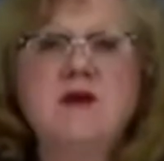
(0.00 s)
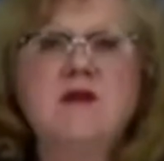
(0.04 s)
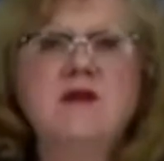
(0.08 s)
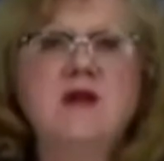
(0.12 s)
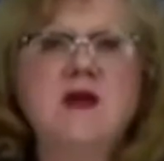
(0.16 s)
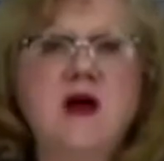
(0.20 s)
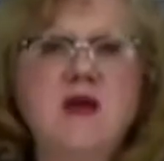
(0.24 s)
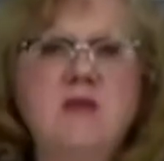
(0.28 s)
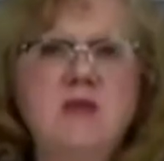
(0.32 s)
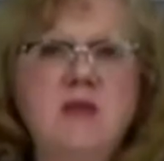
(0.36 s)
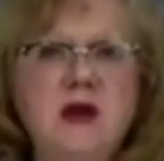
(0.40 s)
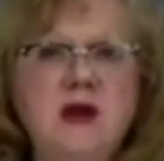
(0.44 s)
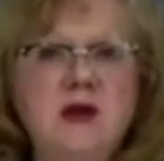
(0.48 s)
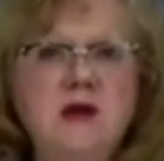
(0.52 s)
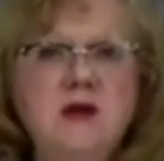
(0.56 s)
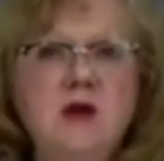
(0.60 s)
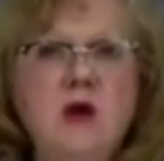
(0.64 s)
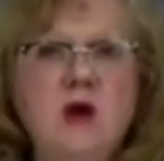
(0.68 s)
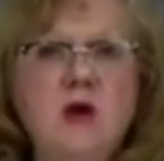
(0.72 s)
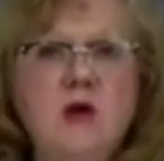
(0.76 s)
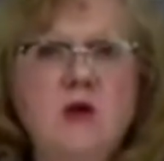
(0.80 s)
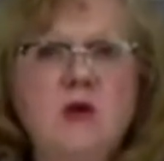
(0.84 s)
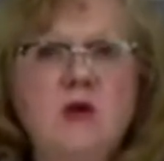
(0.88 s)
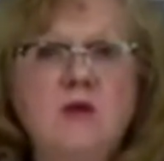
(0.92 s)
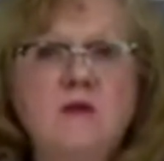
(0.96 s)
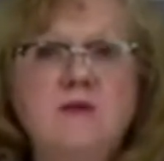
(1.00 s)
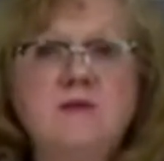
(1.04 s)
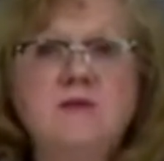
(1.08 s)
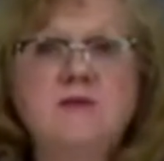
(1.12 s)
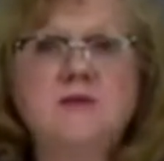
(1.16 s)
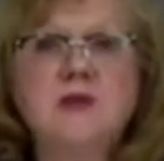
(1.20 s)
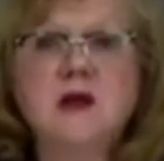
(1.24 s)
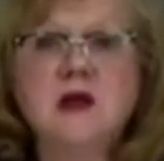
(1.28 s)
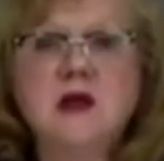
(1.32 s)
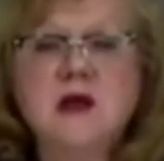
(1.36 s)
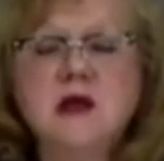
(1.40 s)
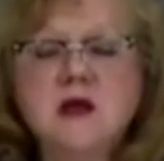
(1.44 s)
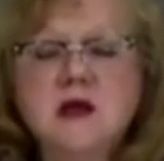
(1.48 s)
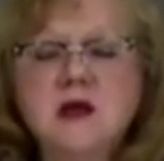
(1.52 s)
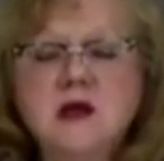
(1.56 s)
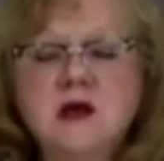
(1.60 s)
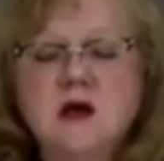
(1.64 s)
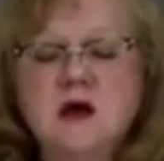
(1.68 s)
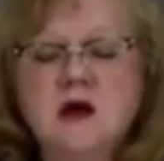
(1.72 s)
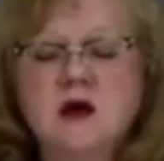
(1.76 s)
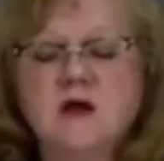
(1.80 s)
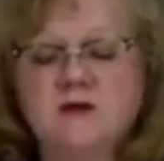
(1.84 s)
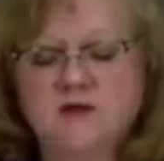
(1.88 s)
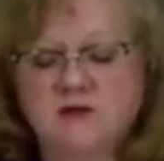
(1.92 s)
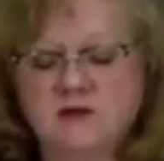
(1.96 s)
that pinhole
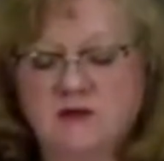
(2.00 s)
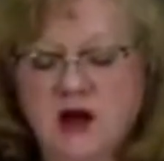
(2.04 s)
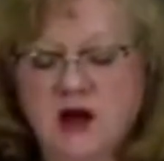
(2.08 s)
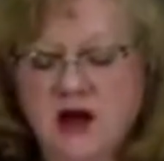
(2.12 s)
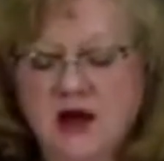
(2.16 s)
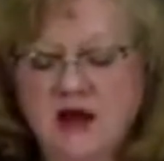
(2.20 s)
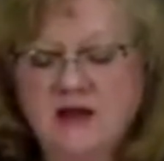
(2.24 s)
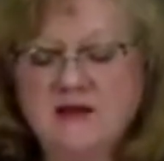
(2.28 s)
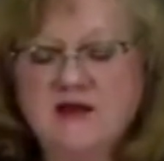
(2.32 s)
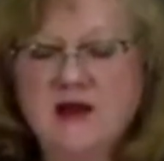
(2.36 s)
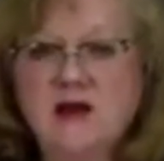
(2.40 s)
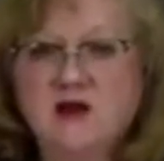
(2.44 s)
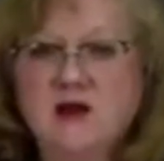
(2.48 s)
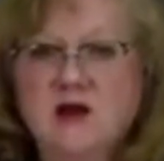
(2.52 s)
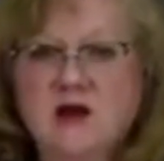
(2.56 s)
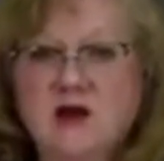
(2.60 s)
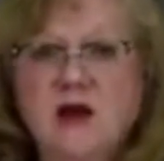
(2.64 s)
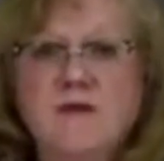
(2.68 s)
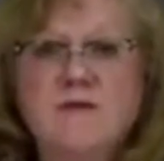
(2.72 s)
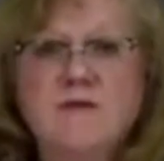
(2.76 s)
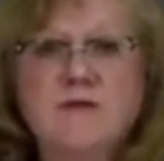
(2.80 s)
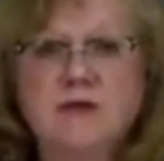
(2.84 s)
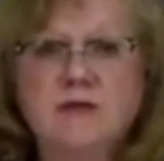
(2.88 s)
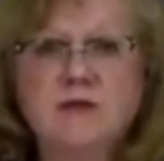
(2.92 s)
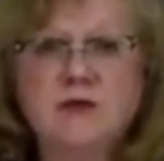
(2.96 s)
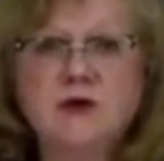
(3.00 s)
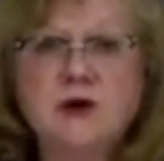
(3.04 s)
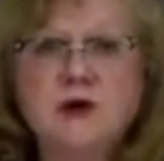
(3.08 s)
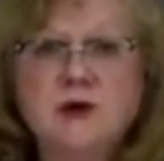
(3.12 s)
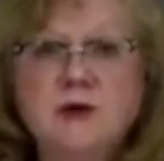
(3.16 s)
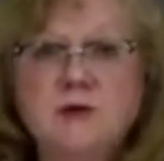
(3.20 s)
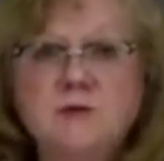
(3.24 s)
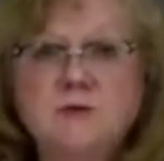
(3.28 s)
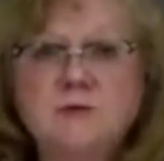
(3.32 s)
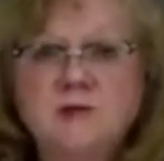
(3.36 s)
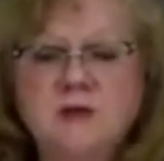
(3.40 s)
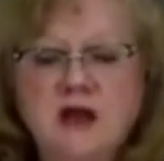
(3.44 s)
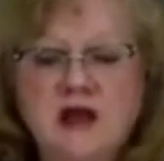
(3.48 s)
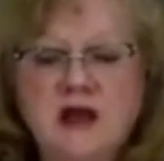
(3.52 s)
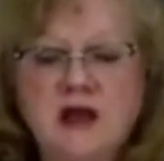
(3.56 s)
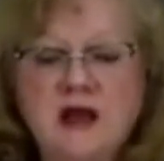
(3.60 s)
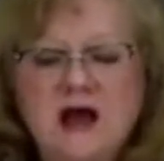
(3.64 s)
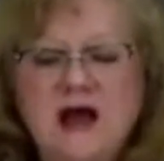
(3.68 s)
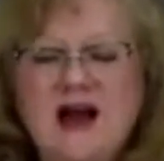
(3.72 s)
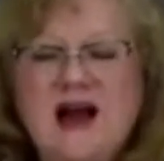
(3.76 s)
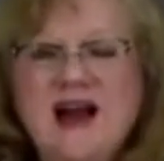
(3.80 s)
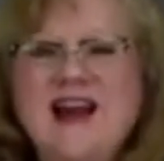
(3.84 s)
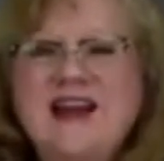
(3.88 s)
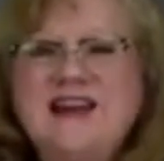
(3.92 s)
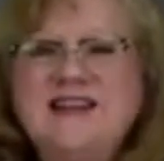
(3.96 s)
of light that could come through,
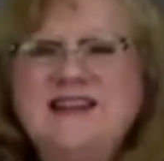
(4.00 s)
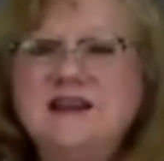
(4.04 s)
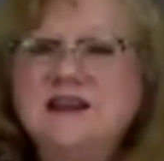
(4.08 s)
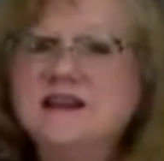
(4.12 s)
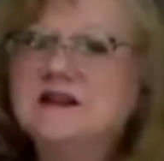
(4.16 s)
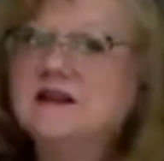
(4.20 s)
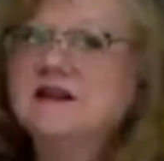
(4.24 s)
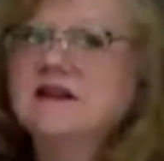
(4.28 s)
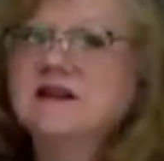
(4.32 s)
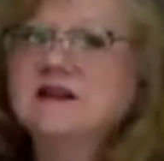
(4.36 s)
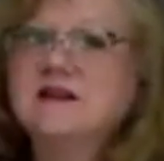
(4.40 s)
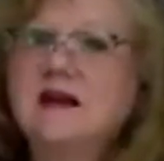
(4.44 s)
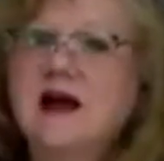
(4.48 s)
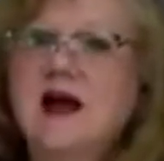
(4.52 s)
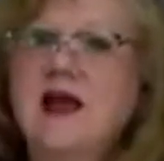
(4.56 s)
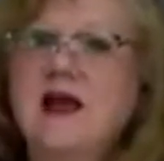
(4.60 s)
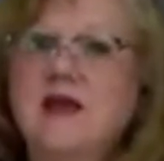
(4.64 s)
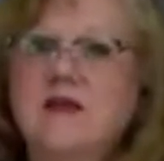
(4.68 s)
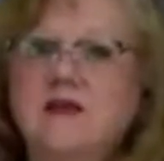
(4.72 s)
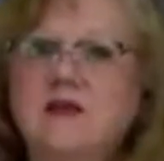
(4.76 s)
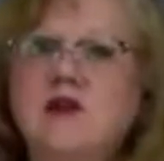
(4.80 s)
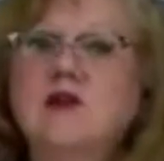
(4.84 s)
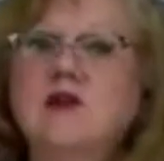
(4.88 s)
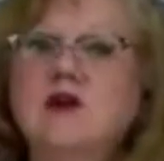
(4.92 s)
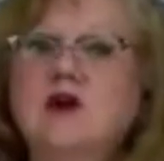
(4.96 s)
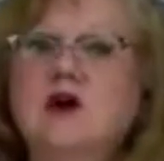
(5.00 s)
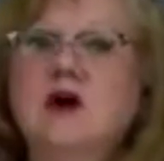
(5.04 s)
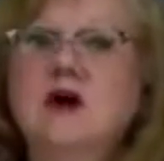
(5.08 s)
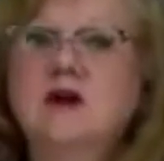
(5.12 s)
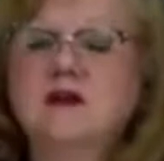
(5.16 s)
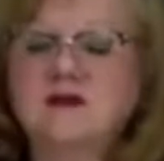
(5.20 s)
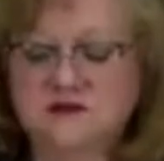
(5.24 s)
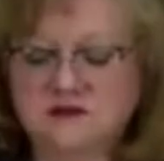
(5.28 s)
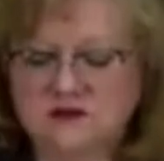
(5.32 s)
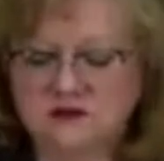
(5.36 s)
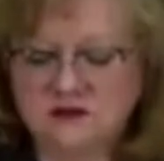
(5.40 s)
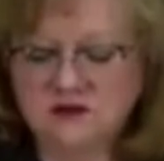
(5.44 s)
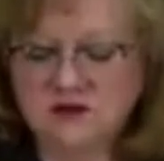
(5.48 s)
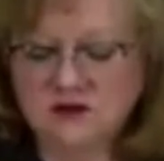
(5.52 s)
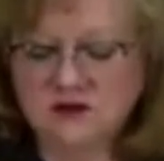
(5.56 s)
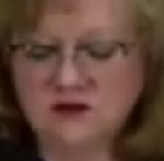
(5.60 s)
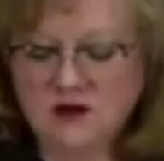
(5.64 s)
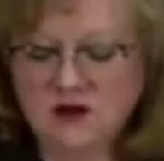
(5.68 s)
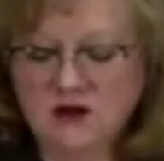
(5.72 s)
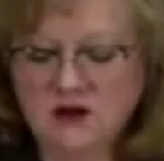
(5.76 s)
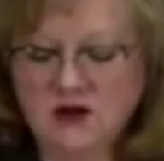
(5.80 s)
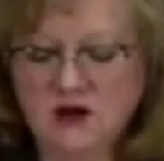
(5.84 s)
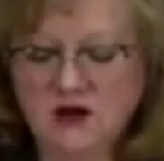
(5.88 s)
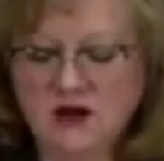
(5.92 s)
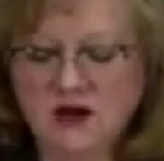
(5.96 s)
I didn't like the looks
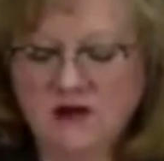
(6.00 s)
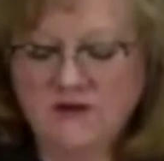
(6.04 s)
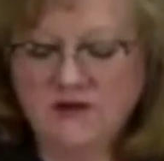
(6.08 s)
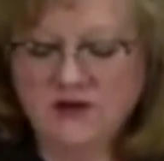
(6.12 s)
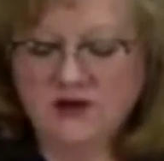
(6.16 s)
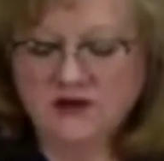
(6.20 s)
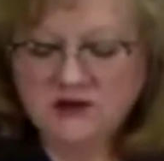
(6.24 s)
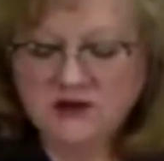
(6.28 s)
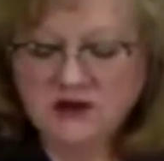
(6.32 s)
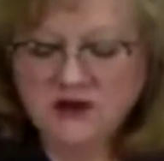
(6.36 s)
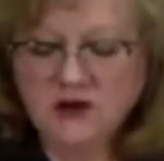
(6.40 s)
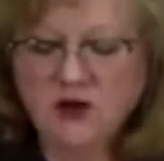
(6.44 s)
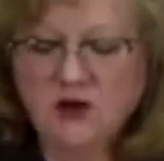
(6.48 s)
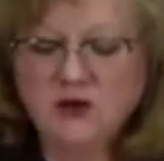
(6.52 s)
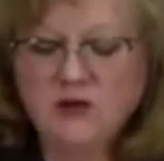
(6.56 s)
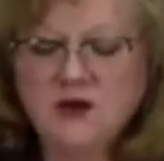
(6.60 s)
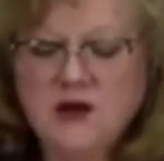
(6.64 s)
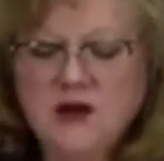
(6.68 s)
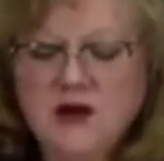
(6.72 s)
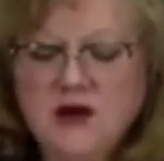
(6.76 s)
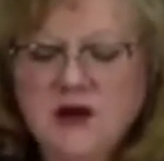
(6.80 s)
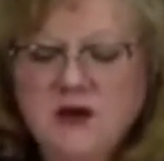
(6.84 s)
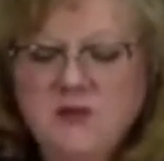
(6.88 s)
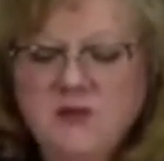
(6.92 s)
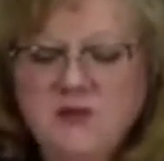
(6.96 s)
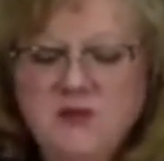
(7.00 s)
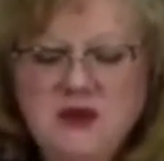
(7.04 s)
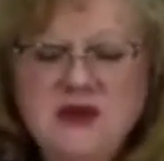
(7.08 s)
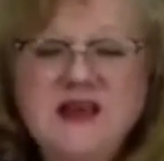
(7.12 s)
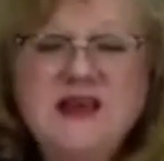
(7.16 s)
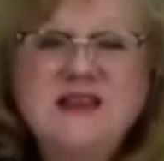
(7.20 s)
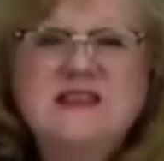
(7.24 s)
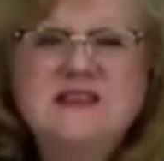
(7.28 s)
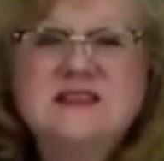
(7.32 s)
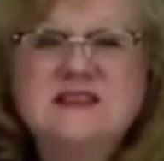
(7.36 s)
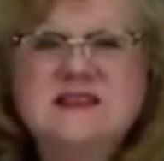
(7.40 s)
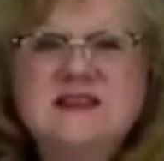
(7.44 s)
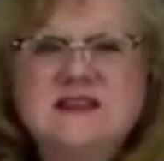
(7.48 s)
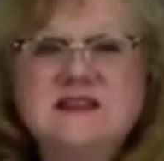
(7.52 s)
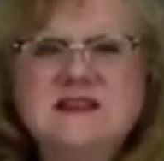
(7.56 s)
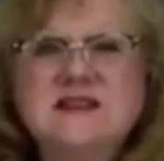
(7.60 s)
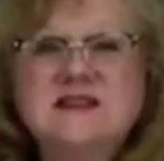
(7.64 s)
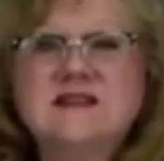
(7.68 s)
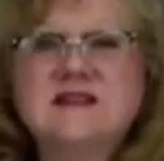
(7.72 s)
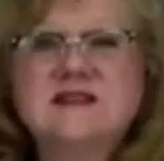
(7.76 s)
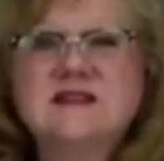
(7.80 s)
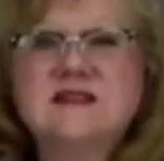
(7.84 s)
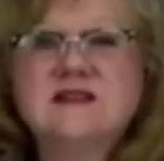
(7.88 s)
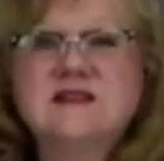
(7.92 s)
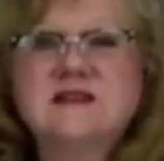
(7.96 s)
of the little
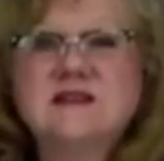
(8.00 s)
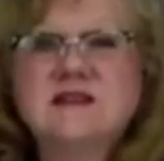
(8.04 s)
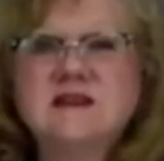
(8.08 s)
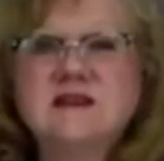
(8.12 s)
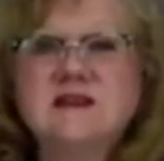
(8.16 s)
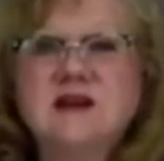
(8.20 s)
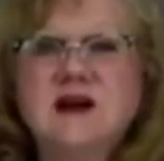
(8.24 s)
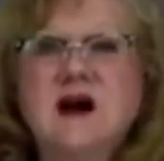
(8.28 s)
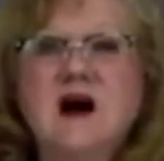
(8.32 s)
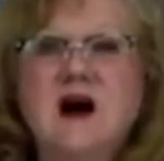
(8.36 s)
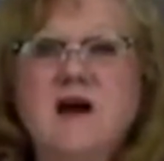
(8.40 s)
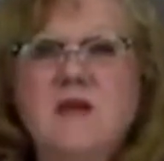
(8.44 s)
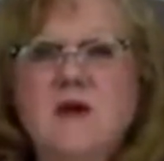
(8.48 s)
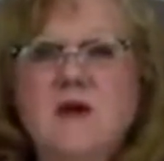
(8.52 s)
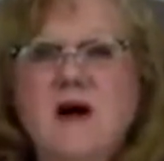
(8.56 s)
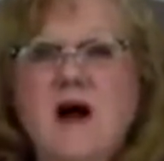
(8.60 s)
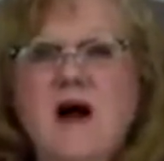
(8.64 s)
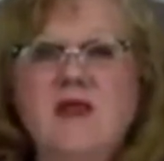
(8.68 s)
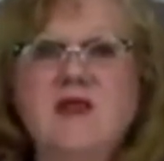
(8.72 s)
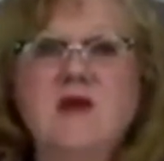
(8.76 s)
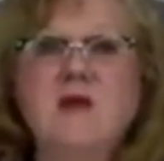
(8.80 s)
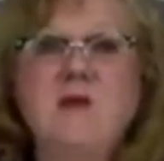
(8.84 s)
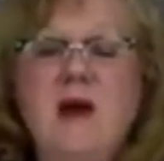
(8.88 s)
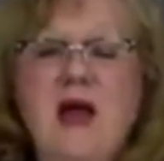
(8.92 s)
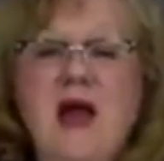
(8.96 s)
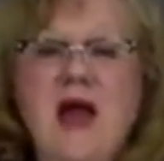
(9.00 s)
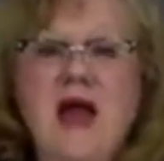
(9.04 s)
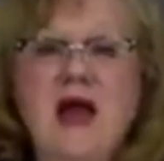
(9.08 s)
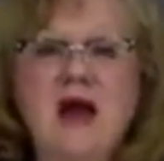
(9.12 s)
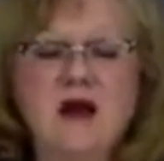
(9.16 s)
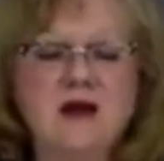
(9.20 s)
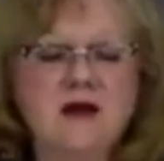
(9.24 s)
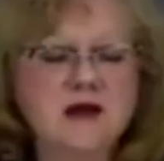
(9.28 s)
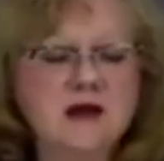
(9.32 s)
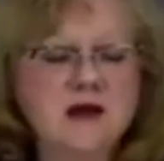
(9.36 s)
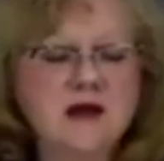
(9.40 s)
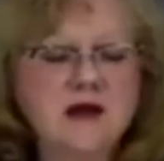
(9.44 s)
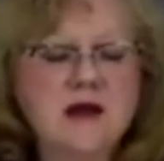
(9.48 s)
pieces on the back.